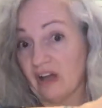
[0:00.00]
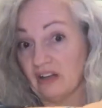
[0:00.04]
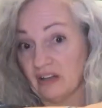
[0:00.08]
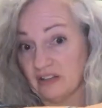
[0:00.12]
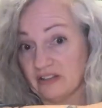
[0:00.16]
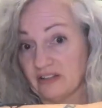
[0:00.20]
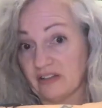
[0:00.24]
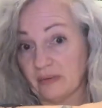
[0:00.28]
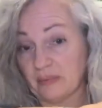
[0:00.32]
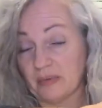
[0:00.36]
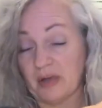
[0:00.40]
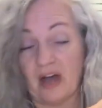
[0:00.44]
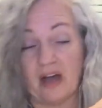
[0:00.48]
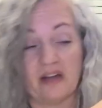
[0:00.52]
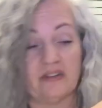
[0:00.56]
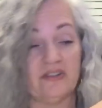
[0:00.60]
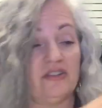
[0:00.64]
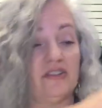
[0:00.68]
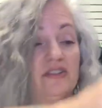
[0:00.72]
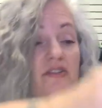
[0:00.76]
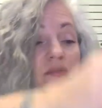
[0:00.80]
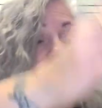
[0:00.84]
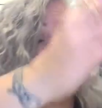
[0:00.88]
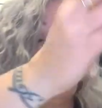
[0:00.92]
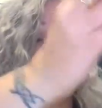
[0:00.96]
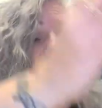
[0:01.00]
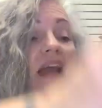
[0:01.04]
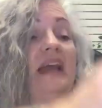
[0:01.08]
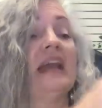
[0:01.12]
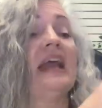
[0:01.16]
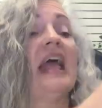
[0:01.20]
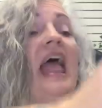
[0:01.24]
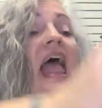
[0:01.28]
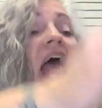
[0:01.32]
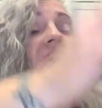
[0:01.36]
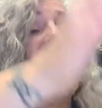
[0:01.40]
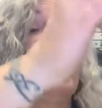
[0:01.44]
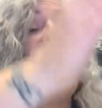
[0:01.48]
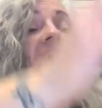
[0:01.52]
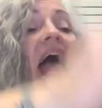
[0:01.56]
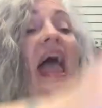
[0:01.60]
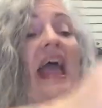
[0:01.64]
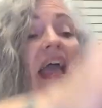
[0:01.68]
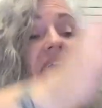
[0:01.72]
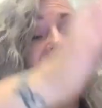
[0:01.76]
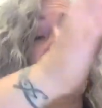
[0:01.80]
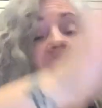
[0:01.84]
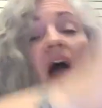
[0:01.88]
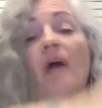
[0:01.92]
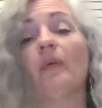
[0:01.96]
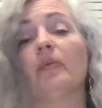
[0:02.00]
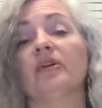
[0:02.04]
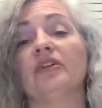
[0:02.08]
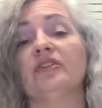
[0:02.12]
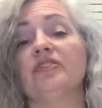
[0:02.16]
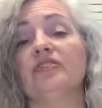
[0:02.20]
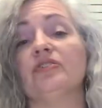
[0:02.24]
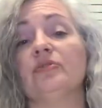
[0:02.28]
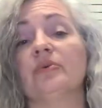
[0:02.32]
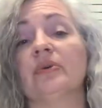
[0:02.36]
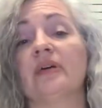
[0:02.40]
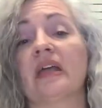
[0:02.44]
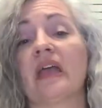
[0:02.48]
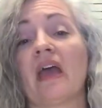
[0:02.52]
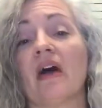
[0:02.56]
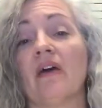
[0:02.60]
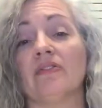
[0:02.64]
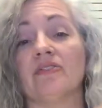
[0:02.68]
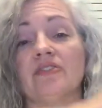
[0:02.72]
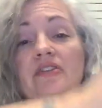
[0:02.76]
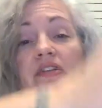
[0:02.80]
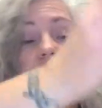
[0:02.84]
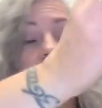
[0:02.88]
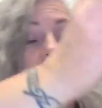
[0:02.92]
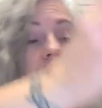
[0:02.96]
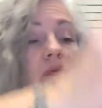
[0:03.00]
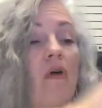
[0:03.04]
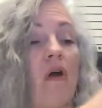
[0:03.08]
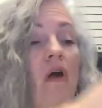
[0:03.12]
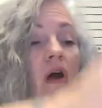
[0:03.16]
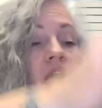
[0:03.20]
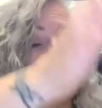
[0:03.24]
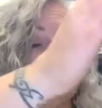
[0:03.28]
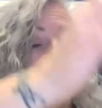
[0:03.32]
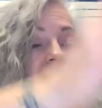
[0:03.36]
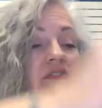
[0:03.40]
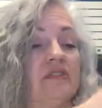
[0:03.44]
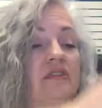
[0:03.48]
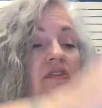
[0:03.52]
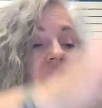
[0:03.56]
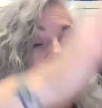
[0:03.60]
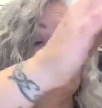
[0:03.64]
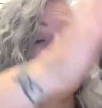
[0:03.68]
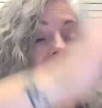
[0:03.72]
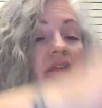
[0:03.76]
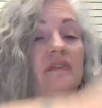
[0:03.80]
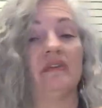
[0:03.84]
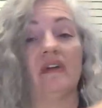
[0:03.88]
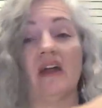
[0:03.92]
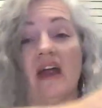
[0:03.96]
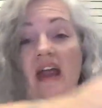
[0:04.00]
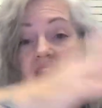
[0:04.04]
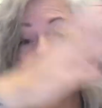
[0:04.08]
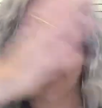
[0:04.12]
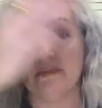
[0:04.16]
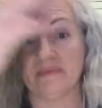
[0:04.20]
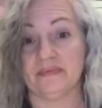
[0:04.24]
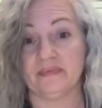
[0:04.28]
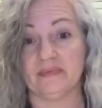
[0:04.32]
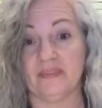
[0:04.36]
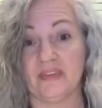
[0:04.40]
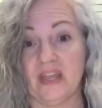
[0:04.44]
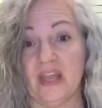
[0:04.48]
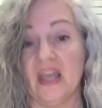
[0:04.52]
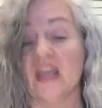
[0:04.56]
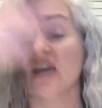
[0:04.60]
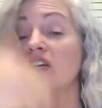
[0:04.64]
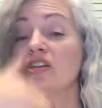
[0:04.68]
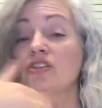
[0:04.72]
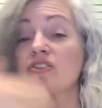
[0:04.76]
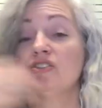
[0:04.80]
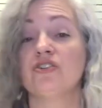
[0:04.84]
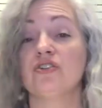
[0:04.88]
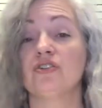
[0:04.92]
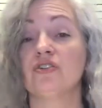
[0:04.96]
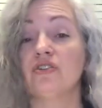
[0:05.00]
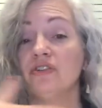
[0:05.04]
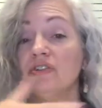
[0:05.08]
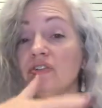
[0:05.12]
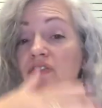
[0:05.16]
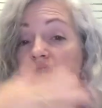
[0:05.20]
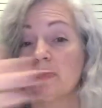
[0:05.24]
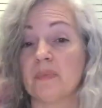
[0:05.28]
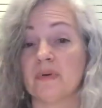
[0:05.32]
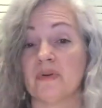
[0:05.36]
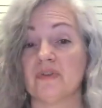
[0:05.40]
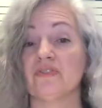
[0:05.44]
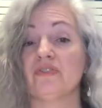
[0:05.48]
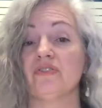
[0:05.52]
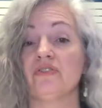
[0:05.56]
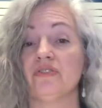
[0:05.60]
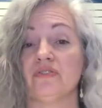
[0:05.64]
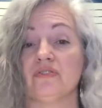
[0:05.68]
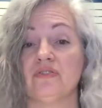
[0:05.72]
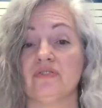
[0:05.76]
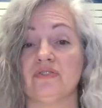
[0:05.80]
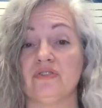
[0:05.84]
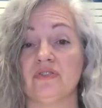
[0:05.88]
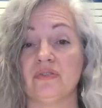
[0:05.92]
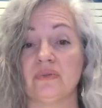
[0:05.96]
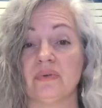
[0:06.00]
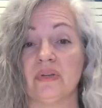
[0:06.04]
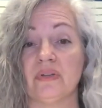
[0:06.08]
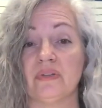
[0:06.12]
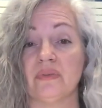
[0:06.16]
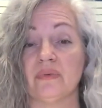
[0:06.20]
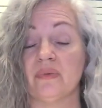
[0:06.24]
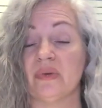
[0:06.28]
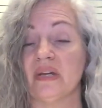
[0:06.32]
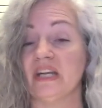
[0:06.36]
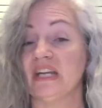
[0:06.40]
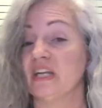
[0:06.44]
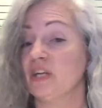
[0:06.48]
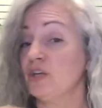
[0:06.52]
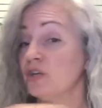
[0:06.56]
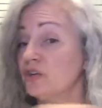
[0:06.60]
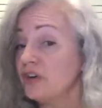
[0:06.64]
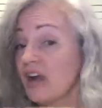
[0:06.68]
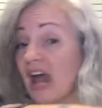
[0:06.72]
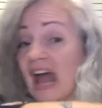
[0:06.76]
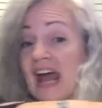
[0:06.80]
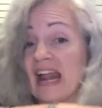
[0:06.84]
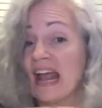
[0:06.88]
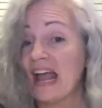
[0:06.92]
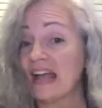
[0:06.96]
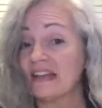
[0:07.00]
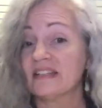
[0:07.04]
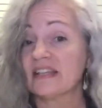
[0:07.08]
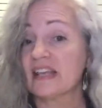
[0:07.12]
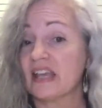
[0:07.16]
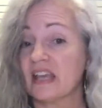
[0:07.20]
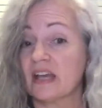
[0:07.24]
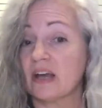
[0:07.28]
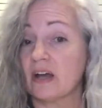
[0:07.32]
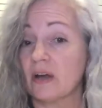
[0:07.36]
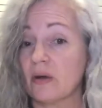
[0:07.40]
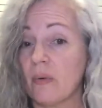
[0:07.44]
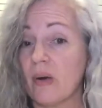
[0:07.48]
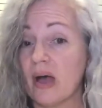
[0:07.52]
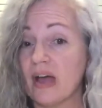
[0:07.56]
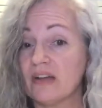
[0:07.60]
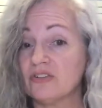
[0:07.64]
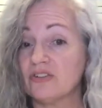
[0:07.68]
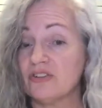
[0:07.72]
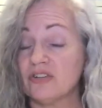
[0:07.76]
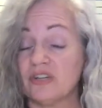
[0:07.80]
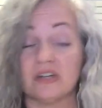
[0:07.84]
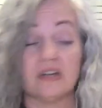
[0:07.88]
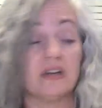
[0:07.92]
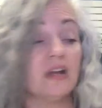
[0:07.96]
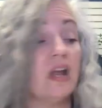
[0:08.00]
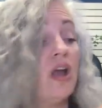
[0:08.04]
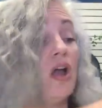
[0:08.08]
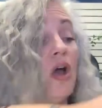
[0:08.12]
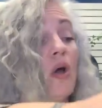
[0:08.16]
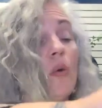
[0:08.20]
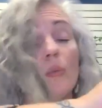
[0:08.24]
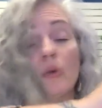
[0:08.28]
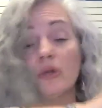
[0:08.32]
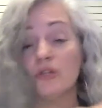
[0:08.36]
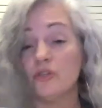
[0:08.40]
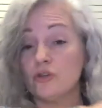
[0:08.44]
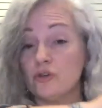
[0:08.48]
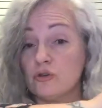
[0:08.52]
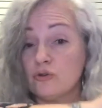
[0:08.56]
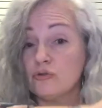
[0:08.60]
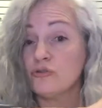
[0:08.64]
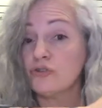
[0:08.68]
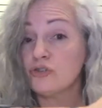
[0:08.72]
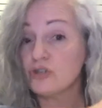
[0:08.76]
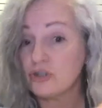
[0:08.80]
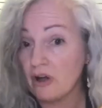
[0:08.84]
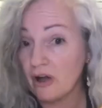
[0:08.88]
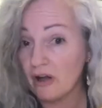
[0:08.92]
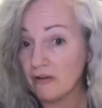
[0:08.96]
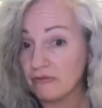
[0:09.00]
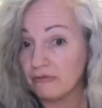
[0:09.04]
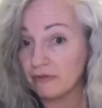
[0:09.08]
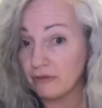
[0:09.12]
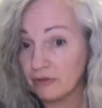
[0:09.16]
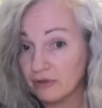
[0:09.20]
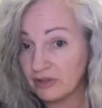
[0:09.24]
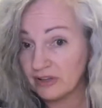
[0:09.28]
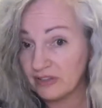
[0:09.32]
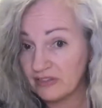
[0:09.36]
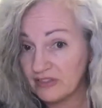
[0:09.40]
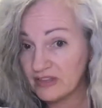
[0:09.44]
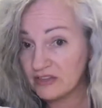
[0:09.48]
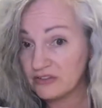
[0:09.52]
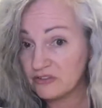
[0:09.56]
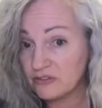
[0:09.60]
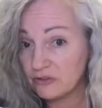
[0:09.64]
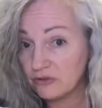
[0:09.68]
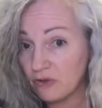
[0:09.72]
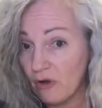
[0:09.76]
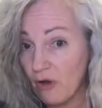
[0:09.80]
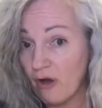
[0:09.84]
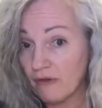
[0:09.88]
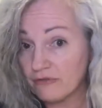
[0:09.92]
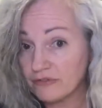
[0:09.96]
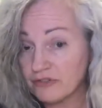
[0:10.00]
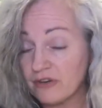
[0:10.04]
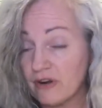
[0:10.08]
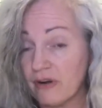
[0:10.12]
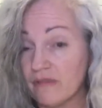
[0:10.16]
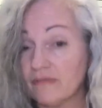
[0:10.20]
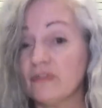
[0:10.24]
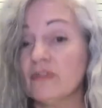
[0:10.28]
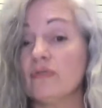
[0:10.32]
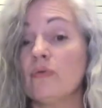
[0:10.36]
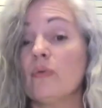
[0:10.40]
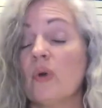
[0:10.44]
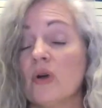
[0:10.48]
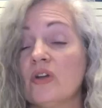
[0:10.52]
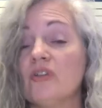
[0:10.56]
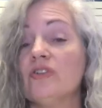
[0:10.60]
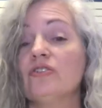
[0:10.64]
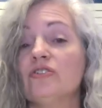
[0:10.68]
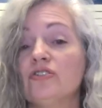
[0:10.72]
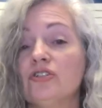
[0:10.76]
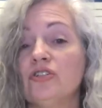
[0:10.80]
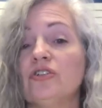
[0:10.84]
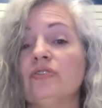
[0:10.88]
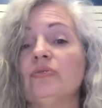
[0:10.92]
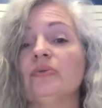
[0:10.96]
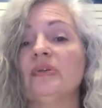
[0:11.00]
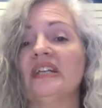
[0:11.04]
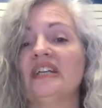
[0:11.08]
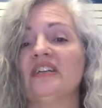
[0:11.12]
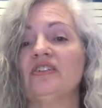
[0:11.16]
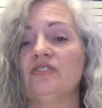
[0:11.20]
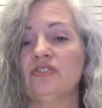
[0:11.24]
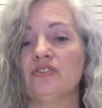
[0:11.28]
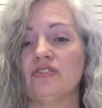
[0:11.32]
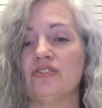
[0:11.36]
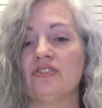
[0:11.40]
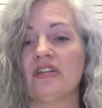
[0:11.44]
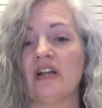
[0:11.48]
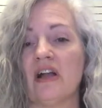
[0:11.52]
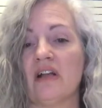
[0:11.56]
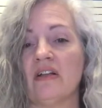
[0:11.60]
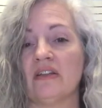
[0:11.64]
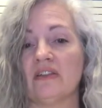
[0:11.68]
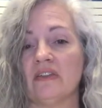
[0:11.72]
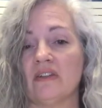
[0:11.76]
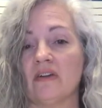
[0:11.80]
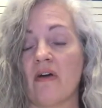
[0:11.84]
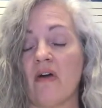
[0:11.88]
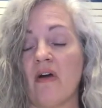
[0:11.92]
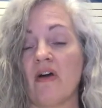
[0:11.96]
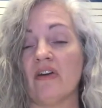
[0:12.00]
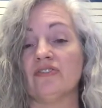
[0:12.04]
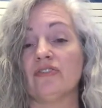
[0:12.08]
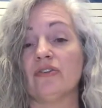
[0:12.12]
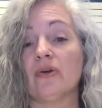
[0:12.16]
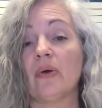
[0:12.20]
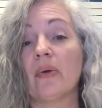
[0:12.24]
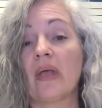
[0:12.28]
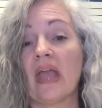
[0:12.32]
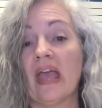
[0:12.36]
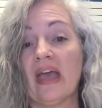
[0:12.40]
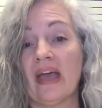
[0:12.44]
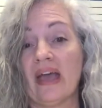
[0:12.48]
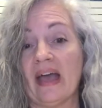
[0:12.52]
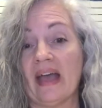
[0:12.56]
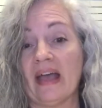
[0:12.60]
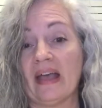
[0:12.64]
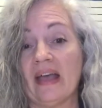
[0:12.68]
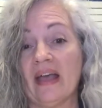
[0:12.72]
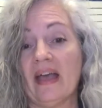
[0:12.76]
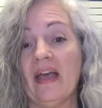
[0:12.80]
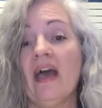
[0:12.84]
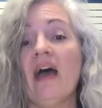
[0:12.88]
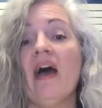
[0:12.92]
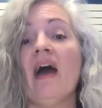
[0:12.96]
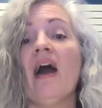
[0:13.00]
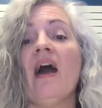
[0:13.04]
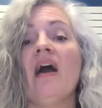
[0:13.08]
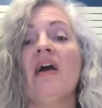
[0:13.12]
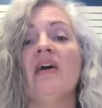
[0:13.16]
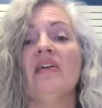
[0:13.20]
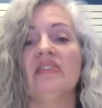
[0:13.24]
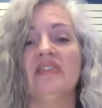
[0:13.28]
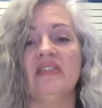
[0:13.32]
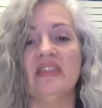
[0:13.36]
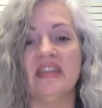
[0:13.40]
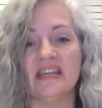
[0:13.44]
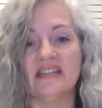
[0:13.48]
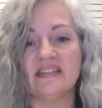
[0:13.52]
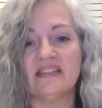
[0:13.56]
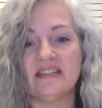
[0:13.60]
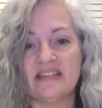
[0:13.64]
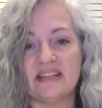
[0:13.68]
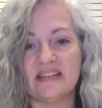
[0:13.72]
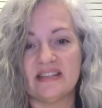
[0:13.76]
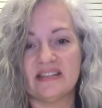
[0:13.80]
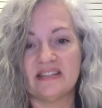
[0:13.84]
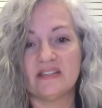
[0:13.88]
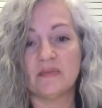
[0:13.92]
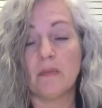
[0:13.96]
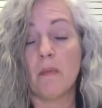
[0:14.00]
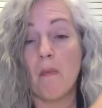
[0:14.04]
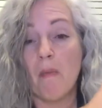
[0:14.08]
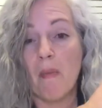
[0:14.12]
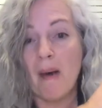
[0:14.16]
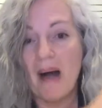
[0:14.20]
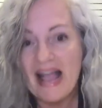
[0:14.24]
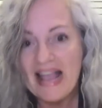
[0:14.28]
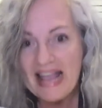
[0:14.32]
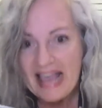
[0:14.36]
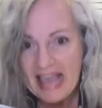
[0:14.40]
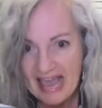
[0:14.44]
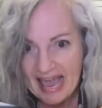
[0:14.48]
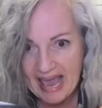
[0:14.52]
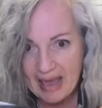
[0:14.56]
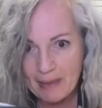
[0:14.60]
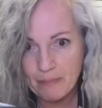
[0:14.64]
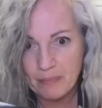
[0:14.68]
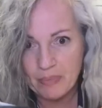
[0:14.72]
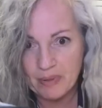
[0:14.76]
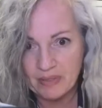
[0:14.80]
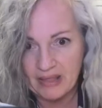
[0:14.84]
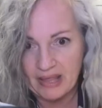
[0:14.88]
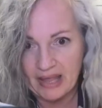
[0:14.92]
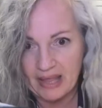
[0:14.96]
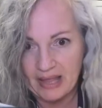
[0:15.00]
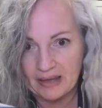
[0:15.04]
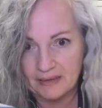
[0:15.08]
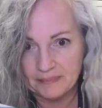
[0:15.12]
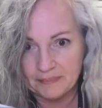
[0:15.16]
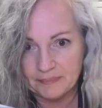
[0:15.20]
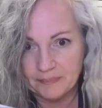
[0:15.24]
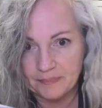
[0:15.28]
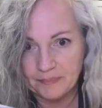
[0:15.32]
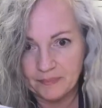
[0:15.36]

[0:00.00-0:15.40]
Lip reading: subconscious mind, hey, I want to do a Celtic cross, right? Because you're the person who's doing the reading. You're not asking a question. When you shuffle in these soft shuffle, what you're doing is you're telling the cards, okay, this is my game plan.